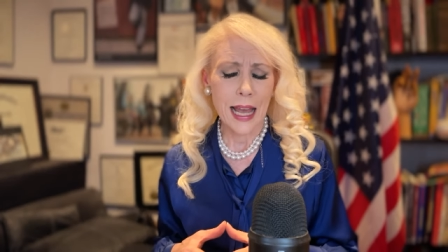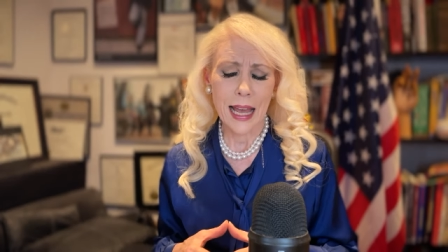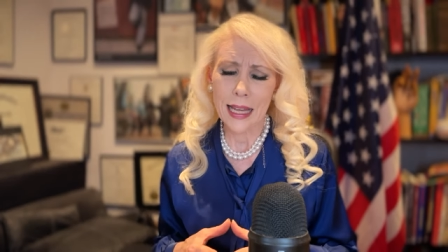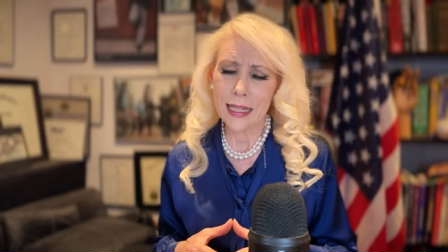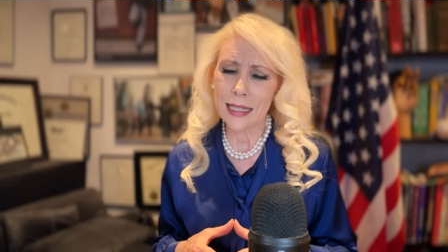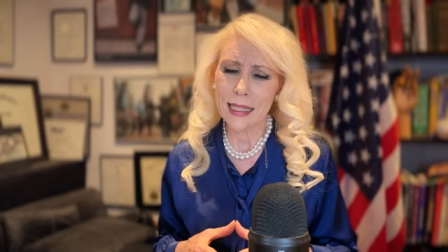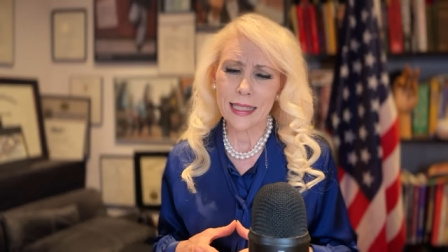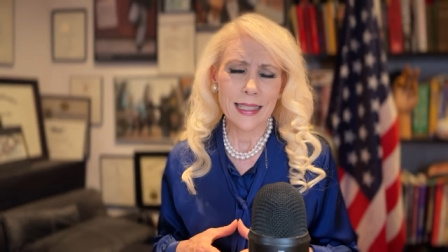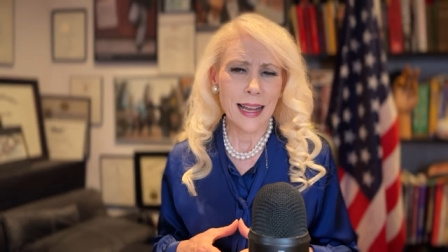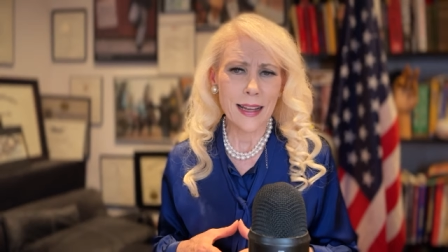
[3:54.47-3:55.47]
and
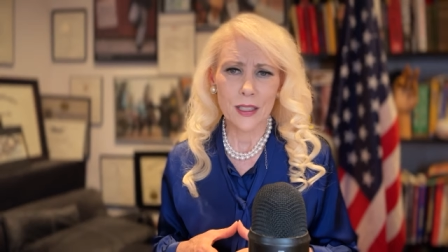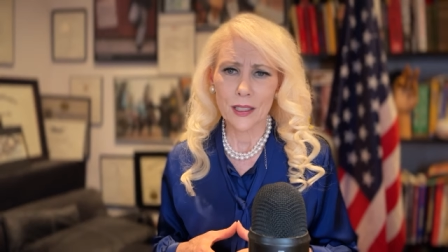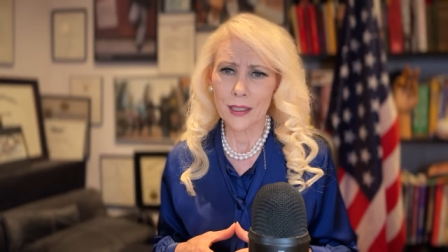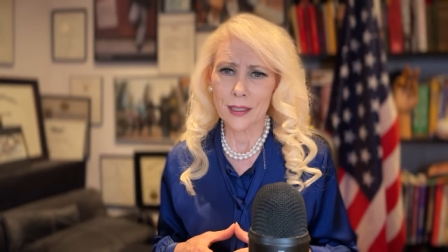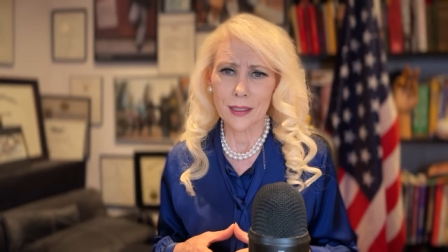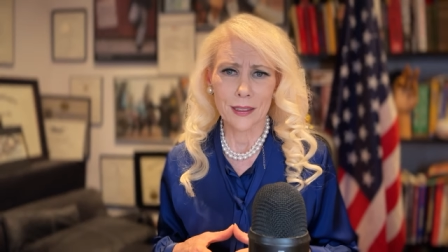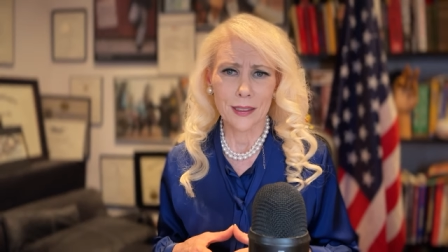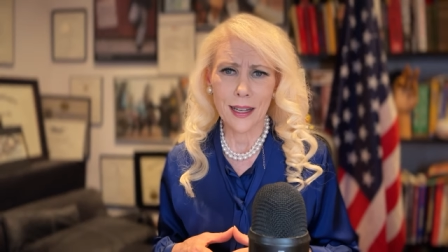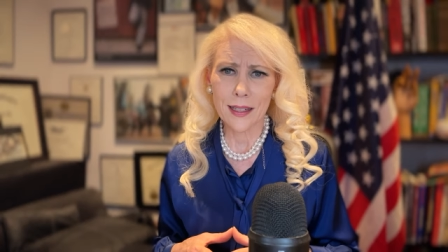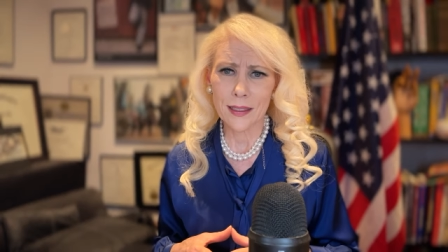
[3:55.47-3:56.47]
not good.
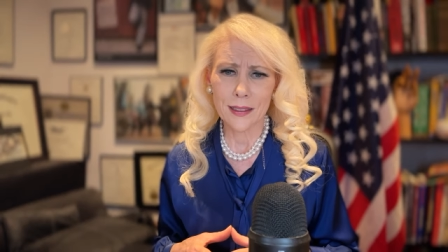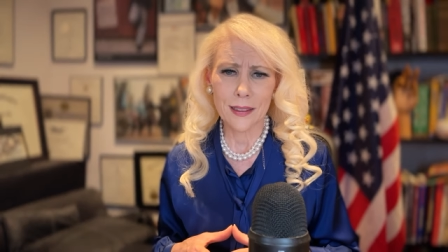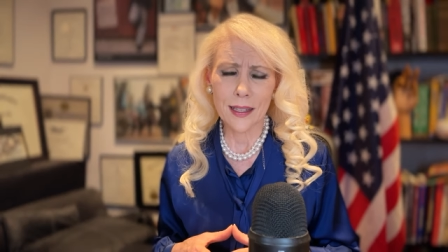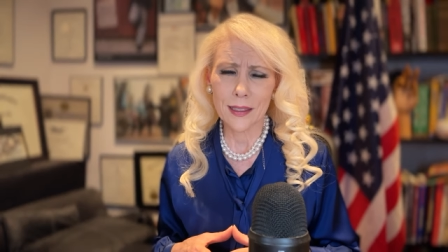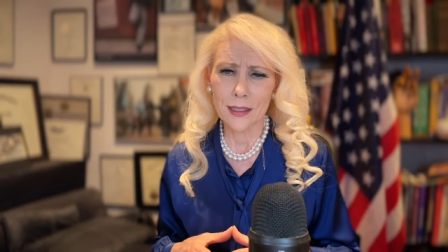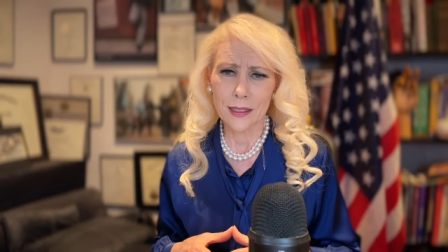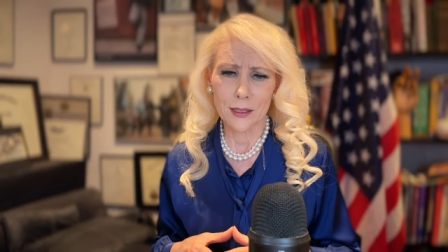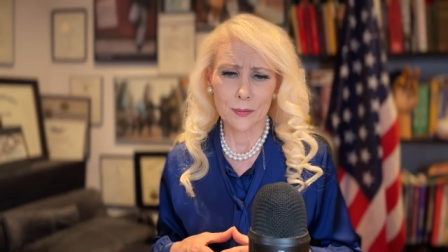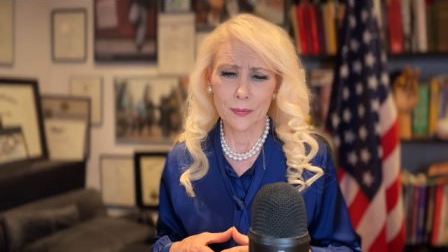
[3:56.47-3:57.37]
Not not good.